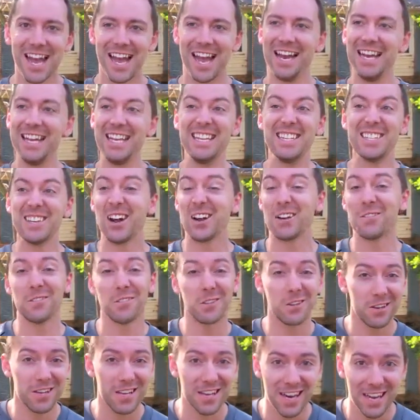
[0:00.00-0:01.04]
and he's not
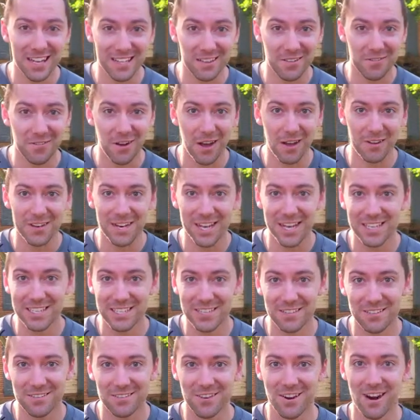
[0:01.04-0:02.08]
even looking at the
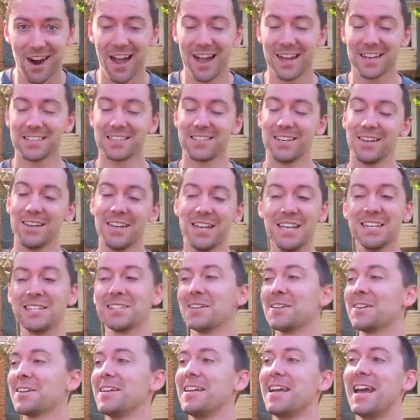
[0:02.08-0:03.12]
foundational cracks. So he's
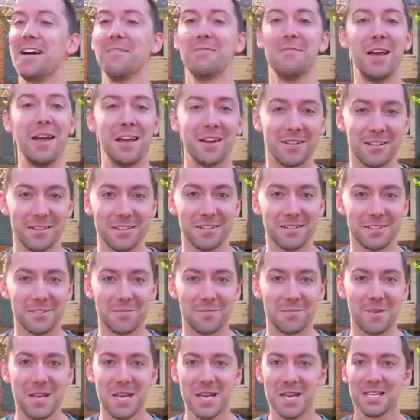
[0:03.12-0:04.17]
looking at vandalism.